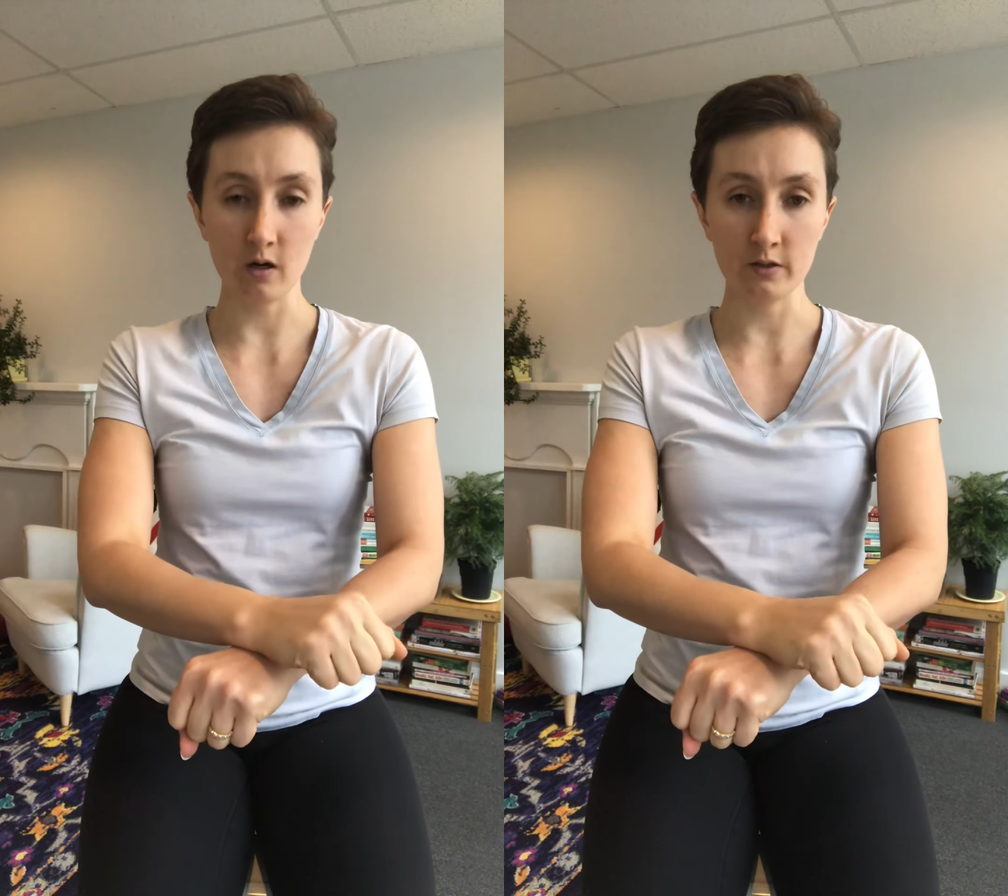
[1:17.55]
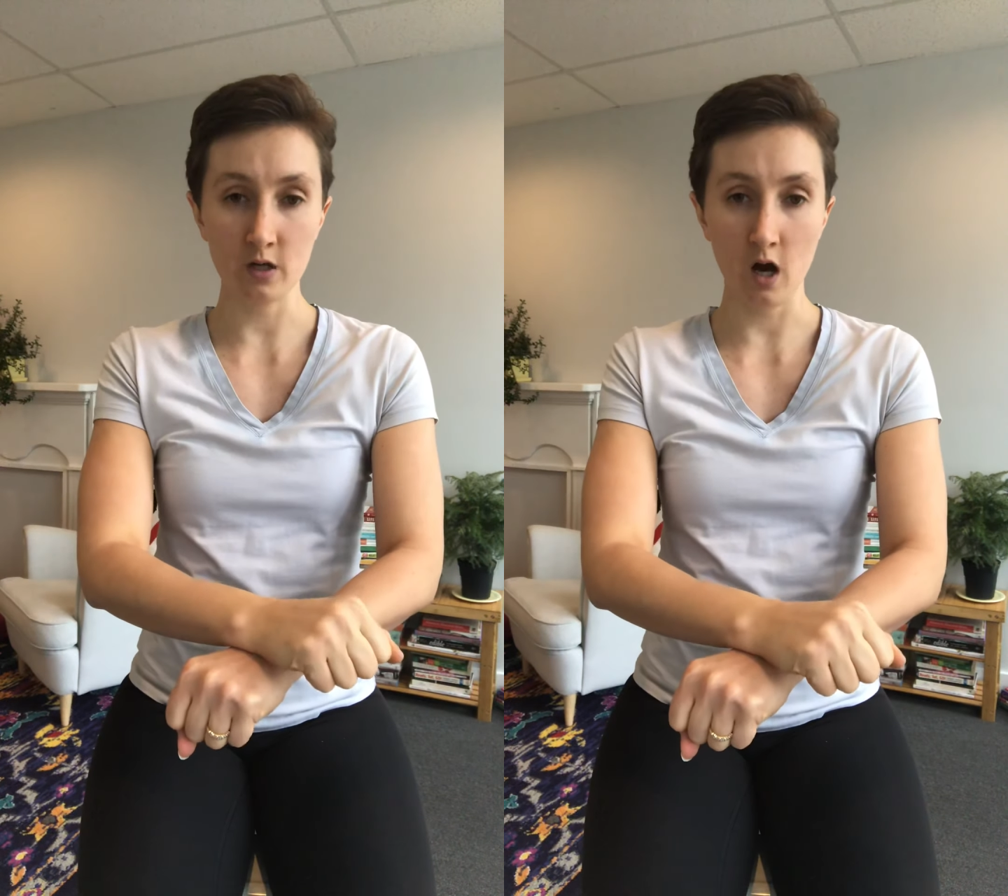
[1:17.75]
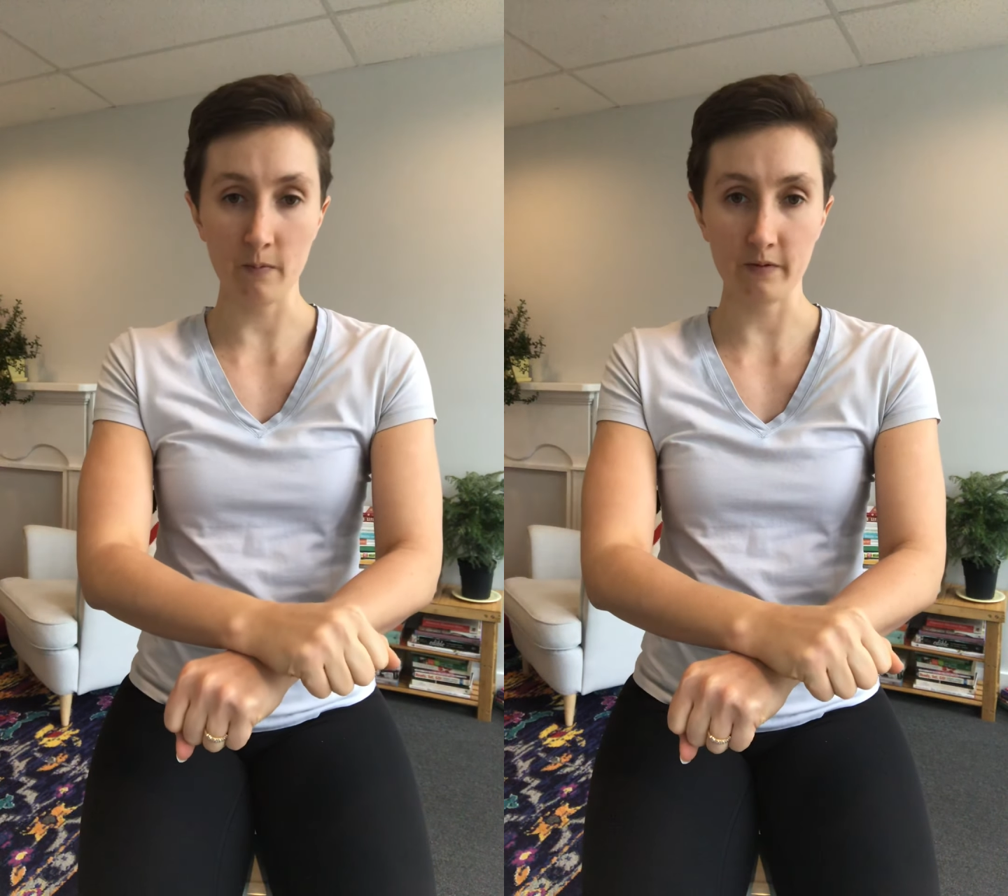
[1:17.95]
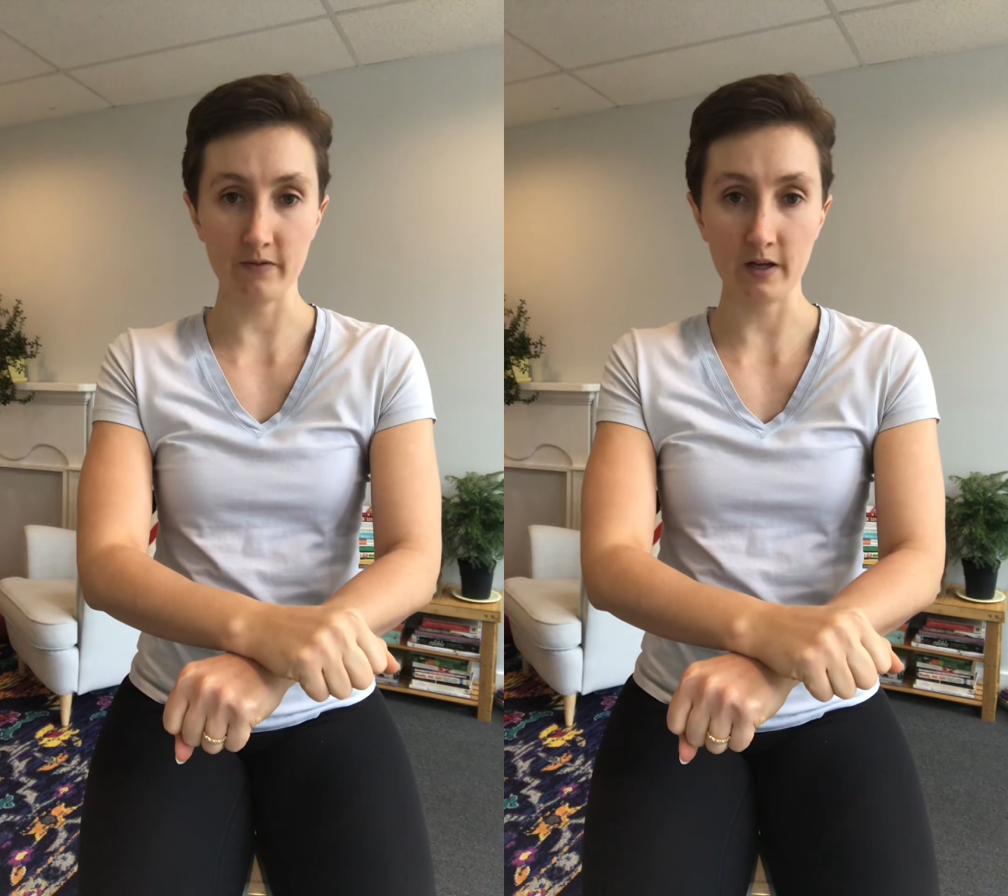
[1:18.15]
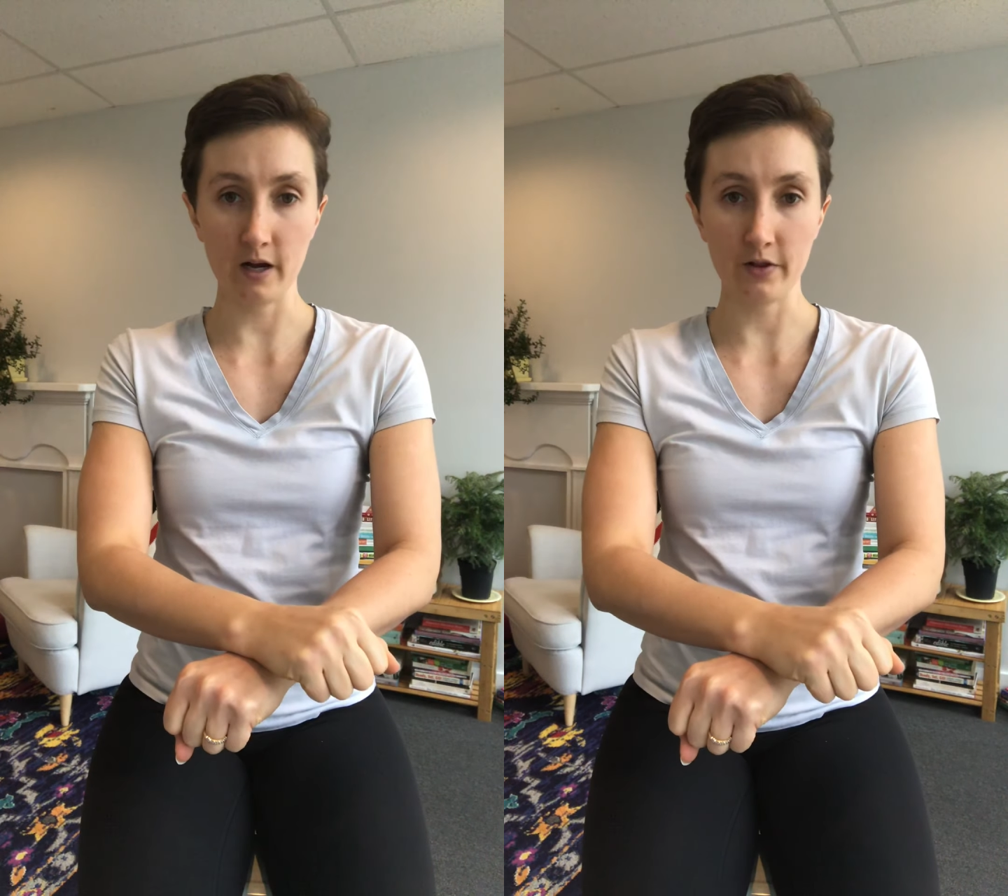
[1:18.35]
on top of
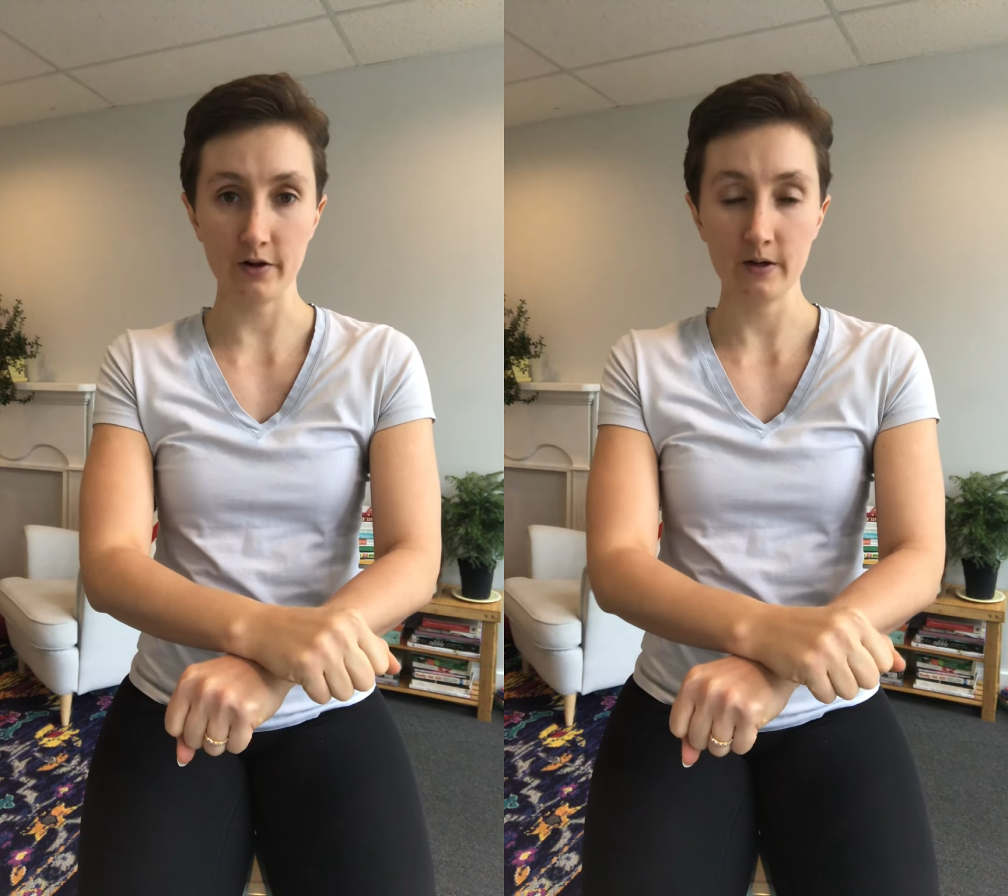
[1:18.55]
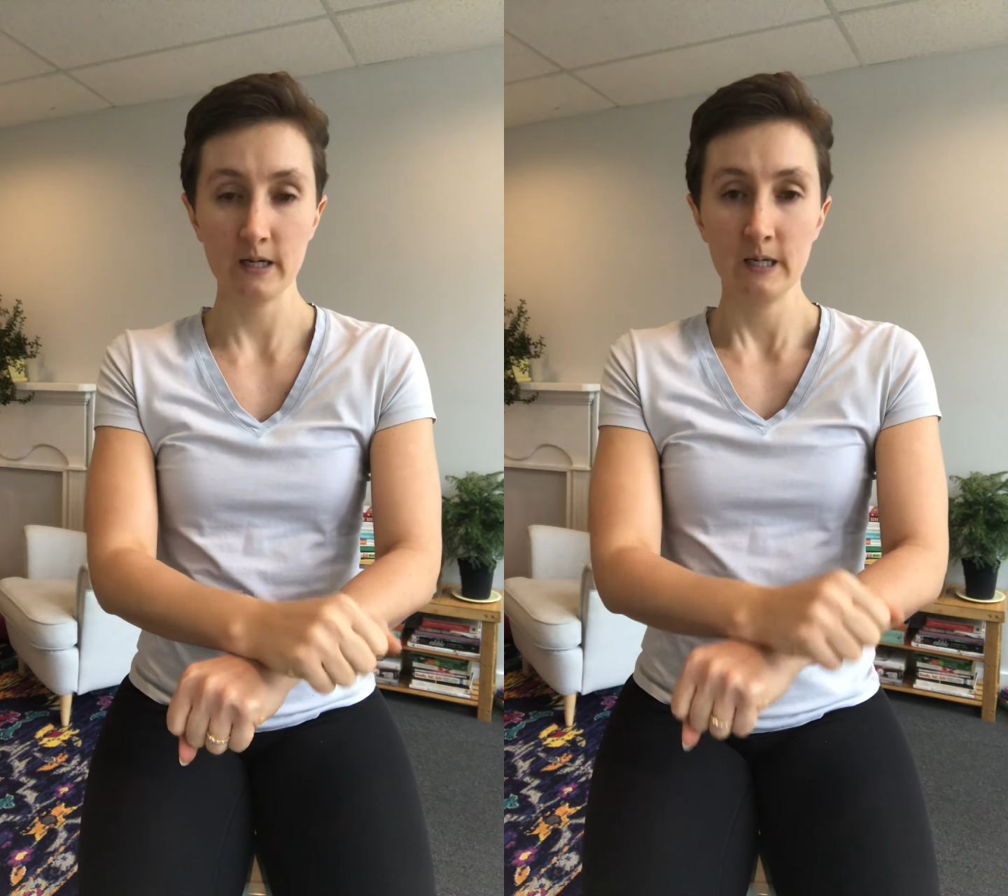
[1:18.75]
the other.